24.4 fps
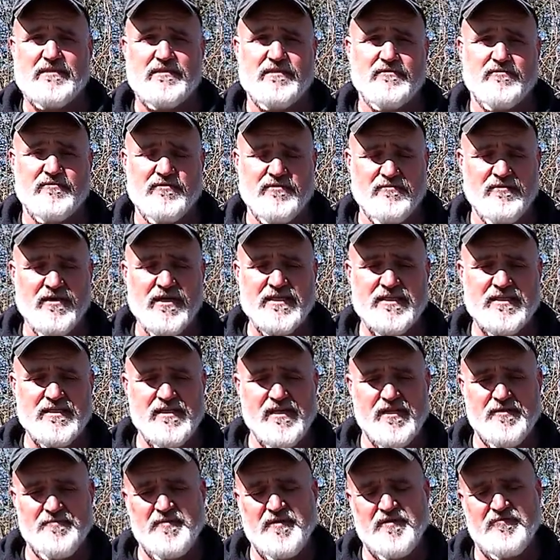The rest
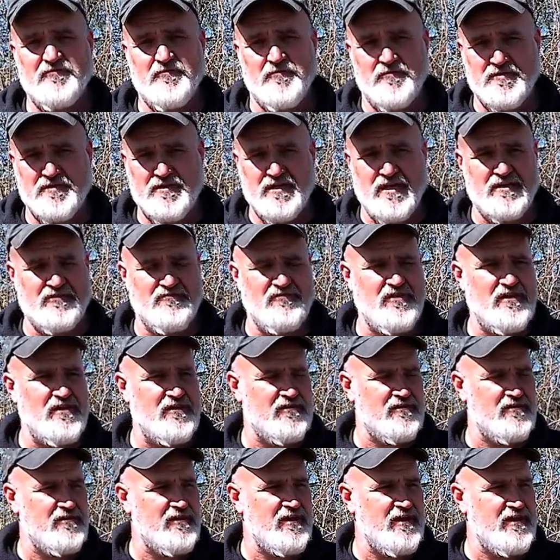need to be full-size
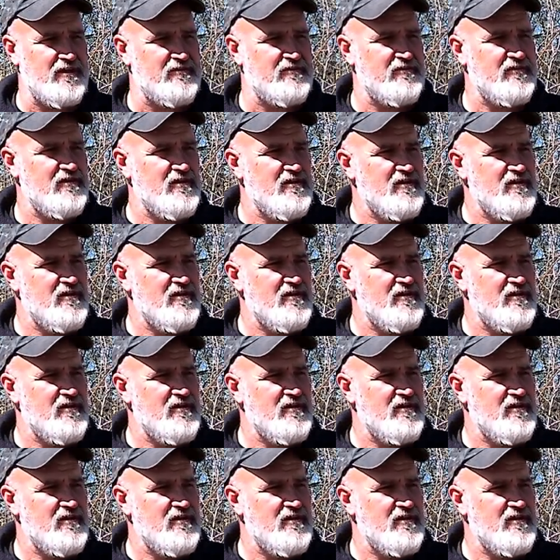vehicle gates.